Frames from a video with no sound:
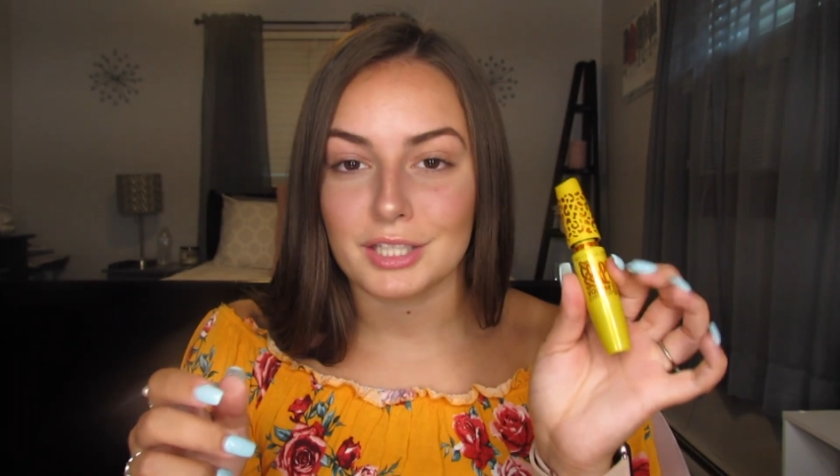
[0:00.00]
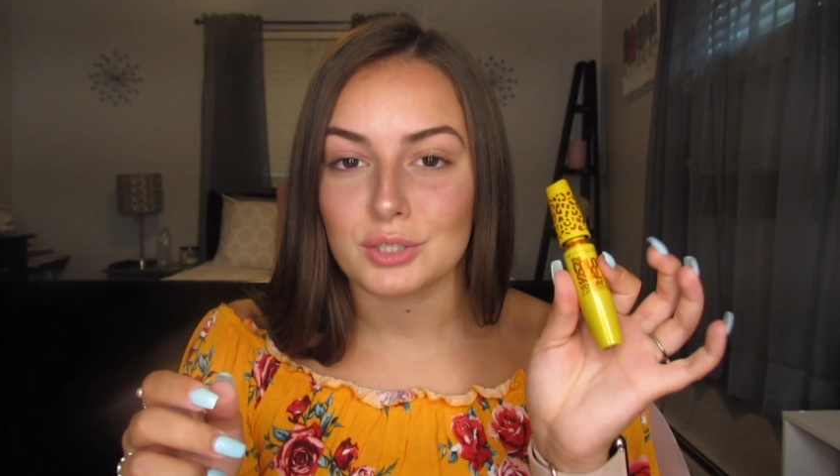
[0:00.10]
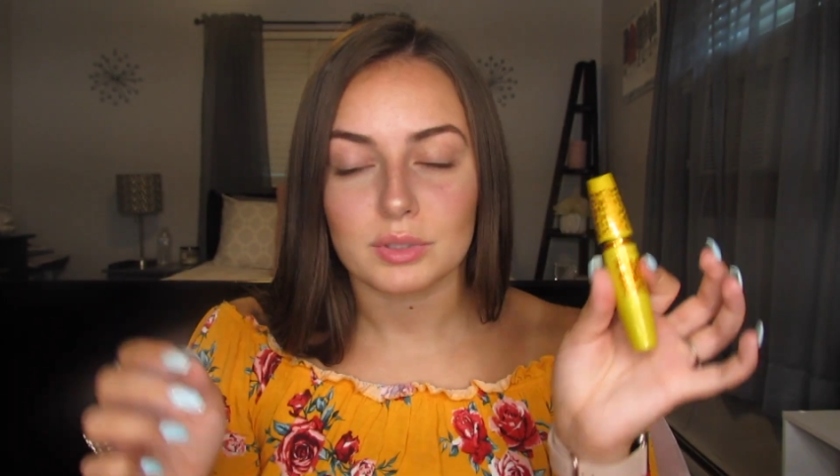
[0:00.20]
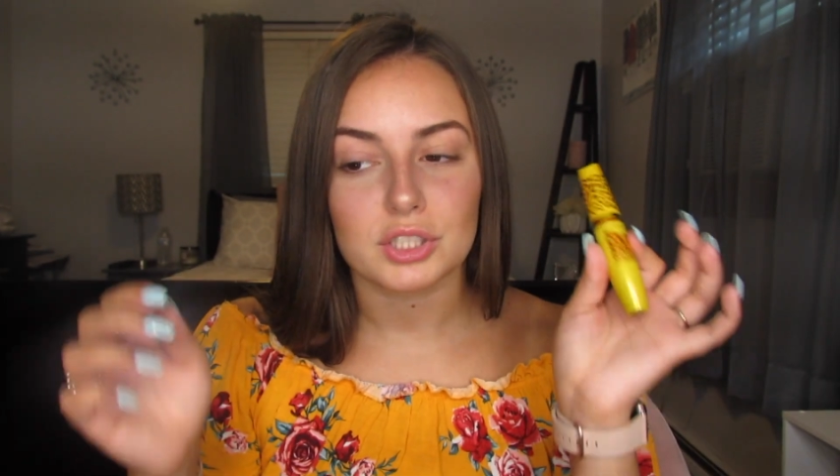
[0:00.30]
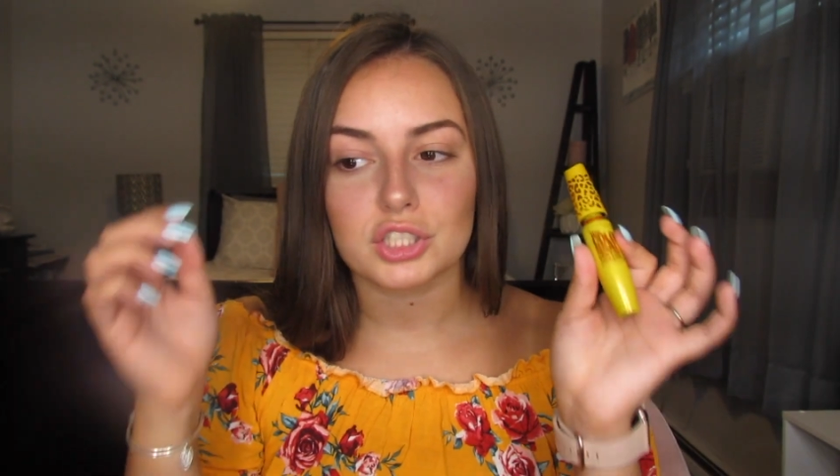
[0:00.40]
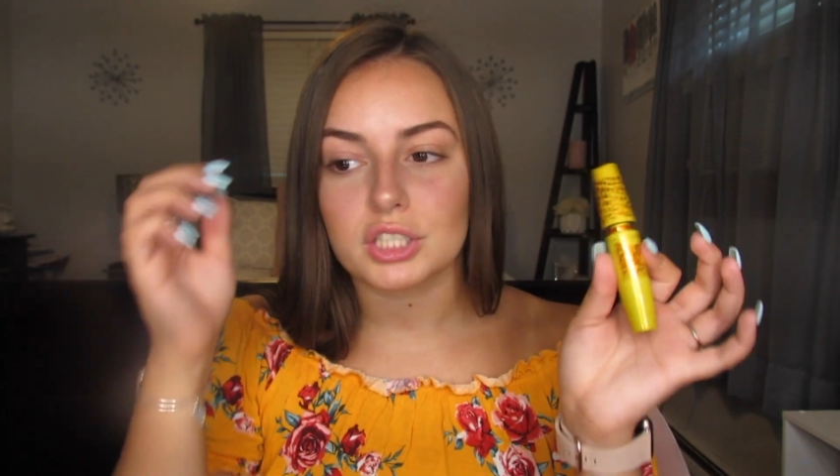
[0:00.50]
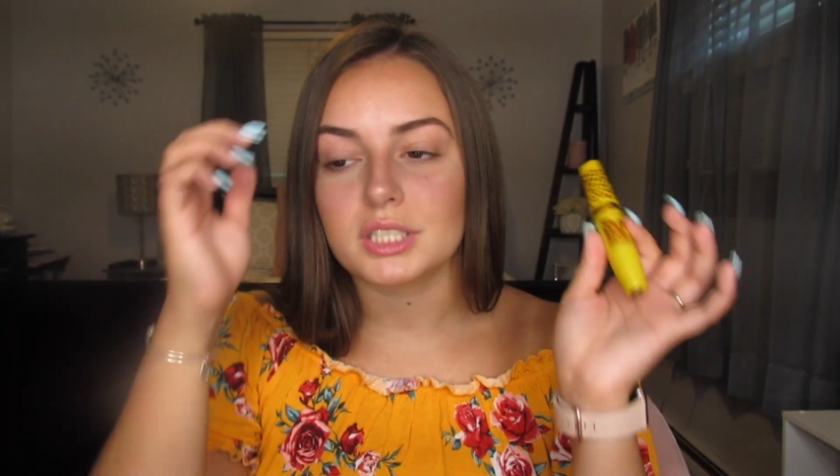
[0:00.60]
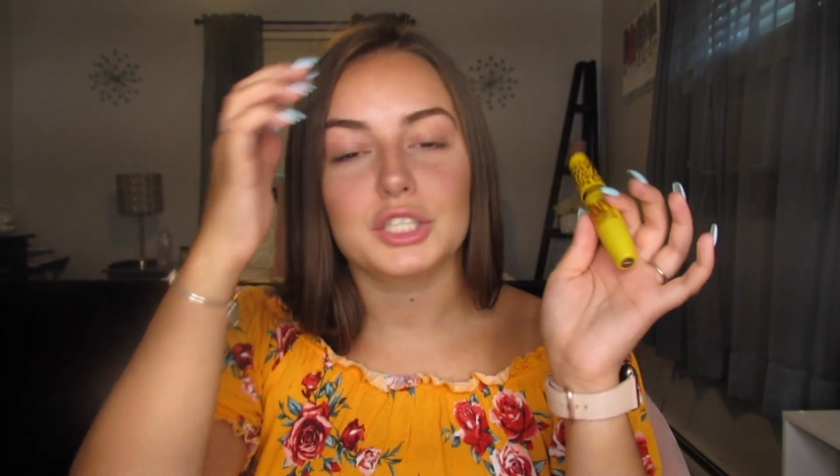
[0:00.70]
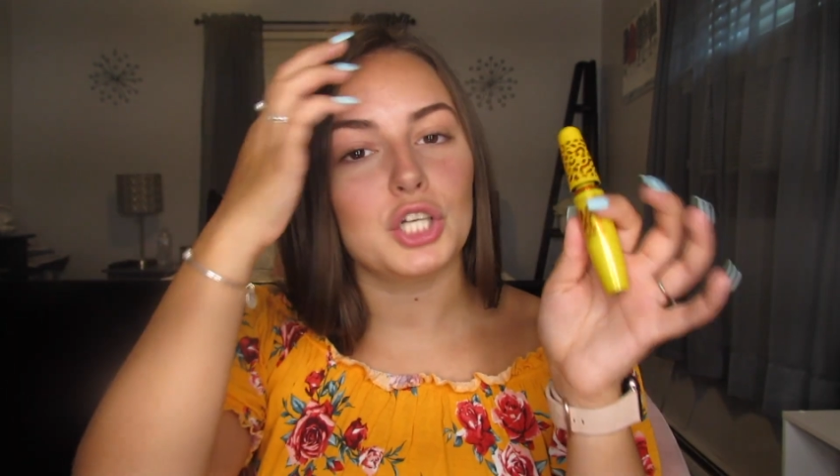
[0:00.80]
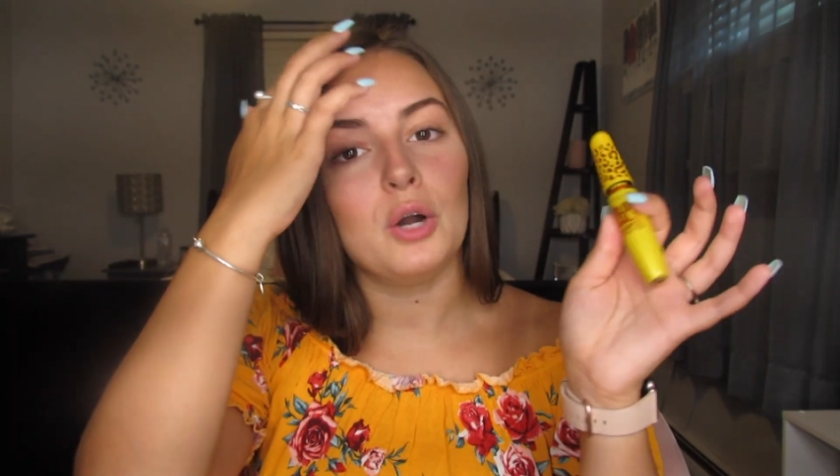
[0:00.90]
This one's
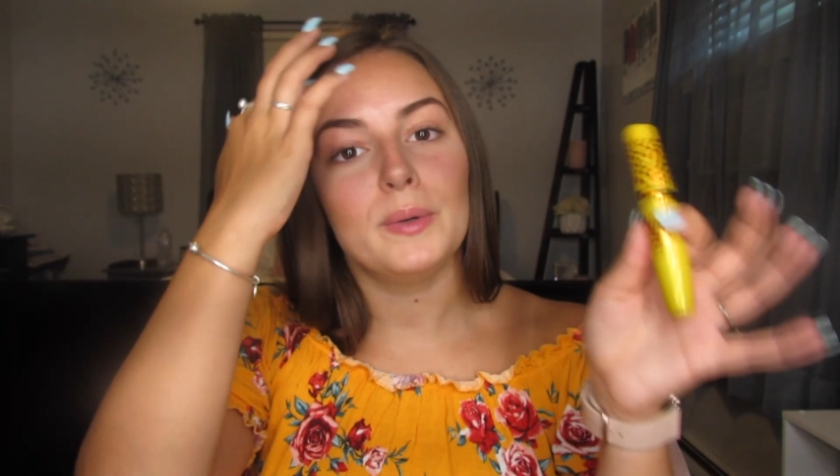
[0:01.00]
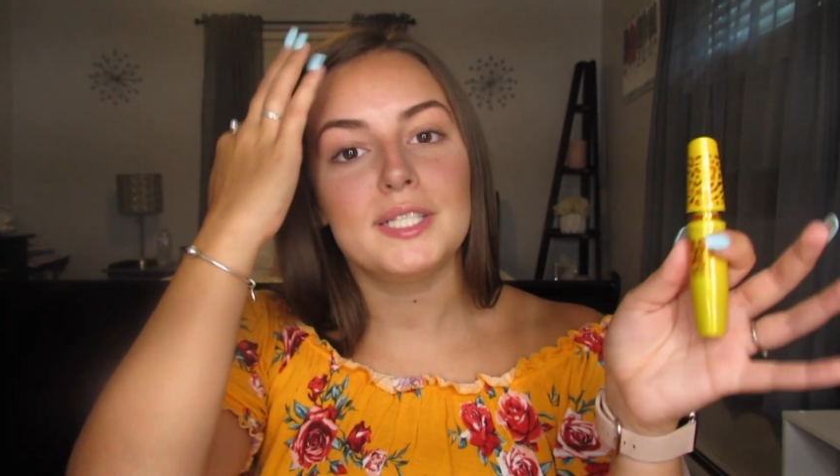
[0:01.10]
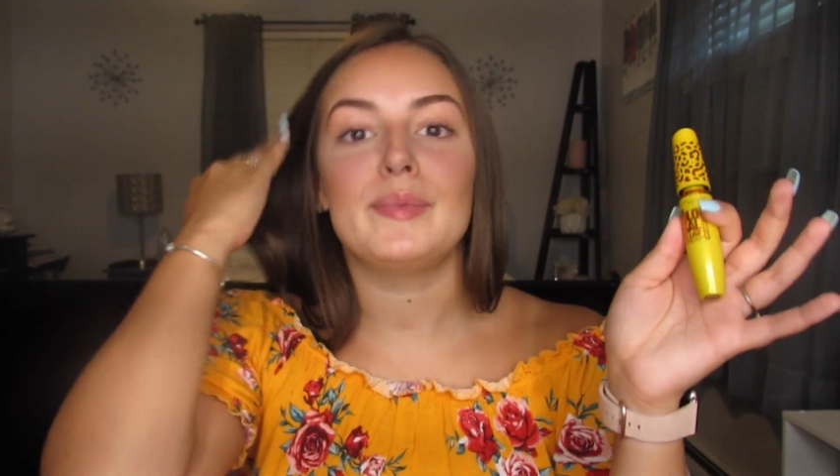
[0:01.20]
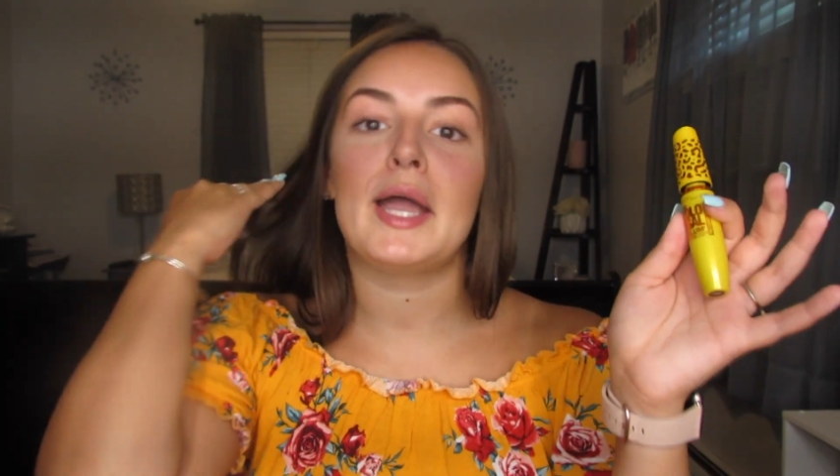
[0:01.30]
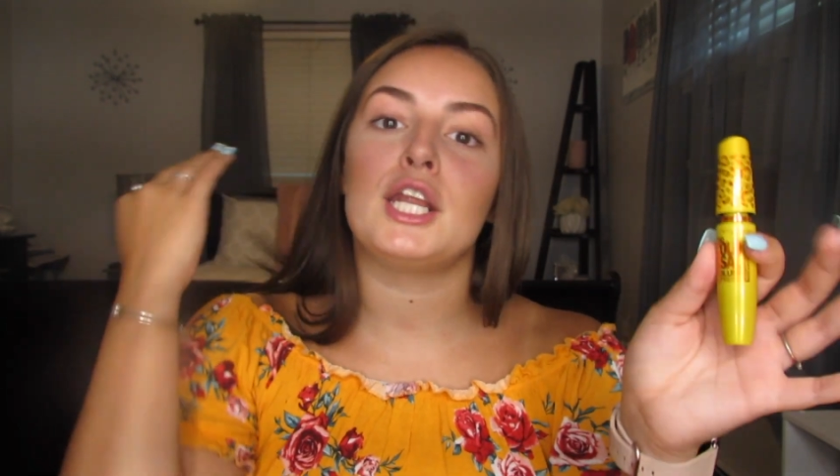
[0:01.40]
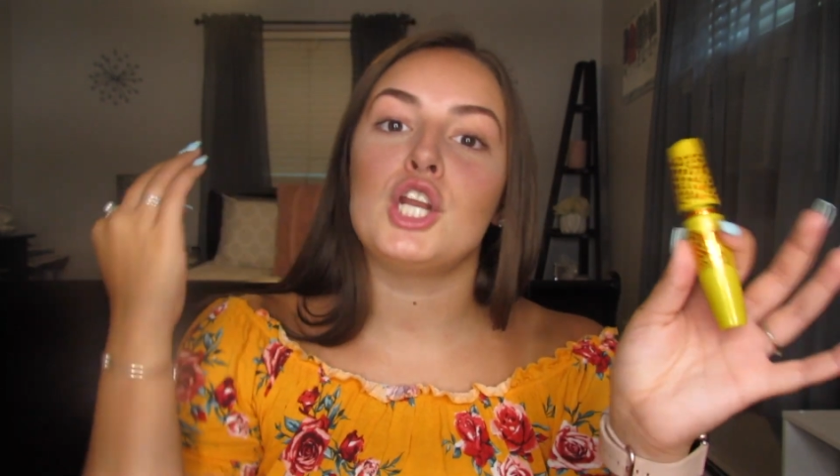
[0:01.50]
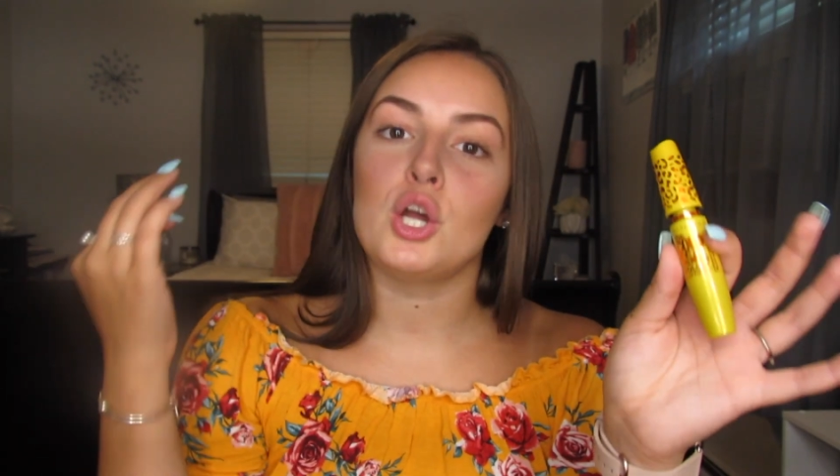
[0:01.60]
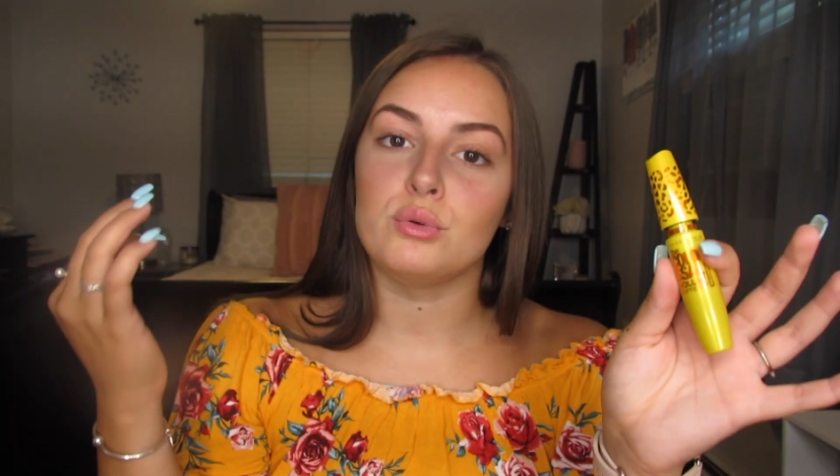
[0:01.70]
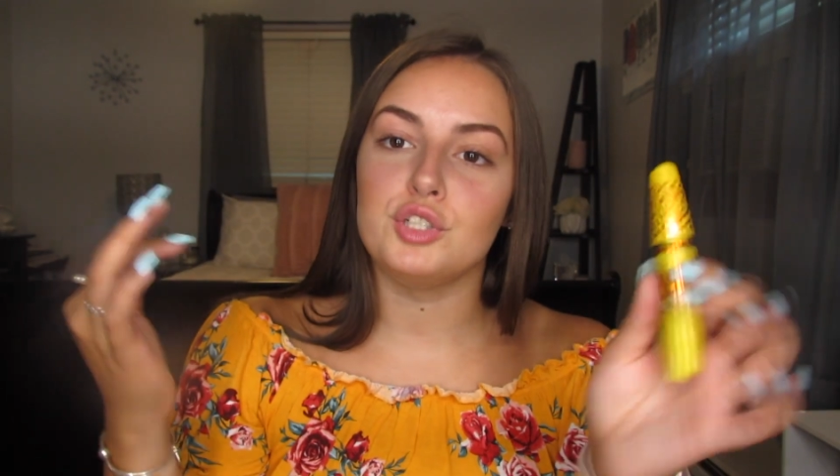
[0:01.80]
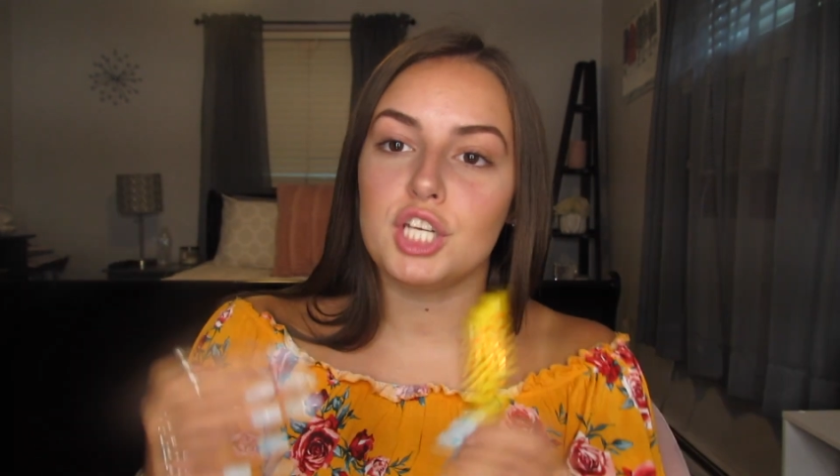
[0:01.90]
just always been an
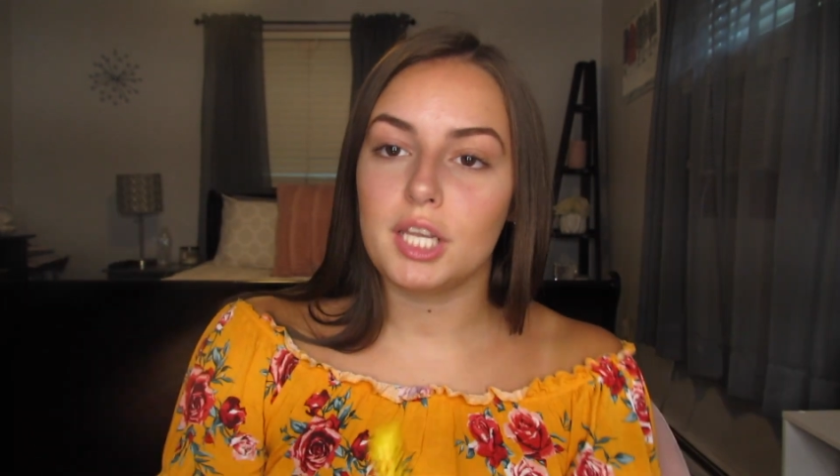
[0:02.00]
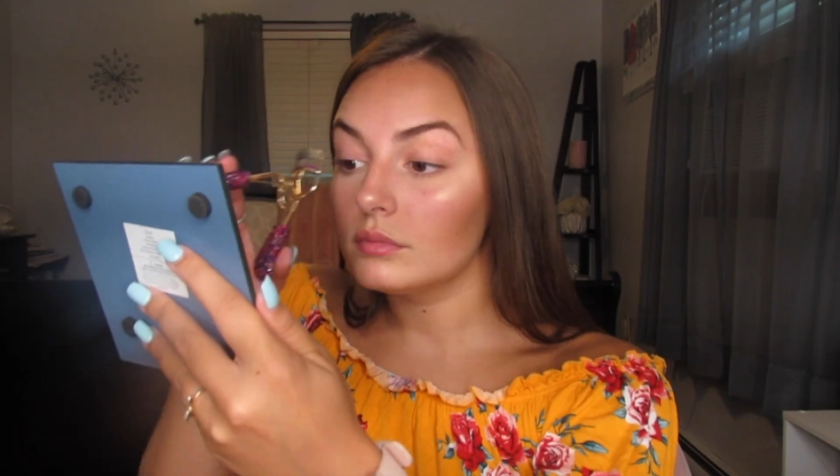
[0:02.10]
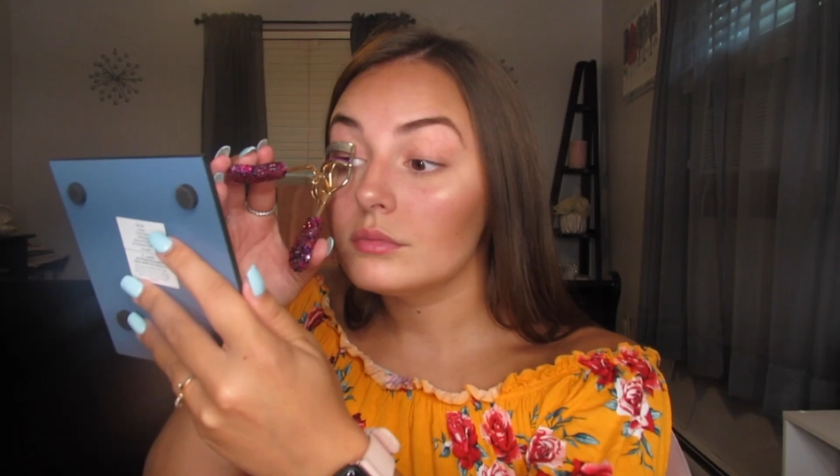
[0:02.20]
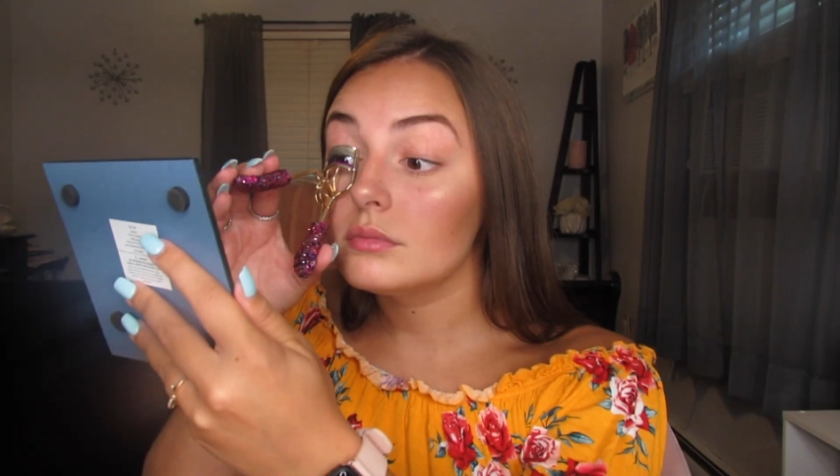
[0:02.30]
OG.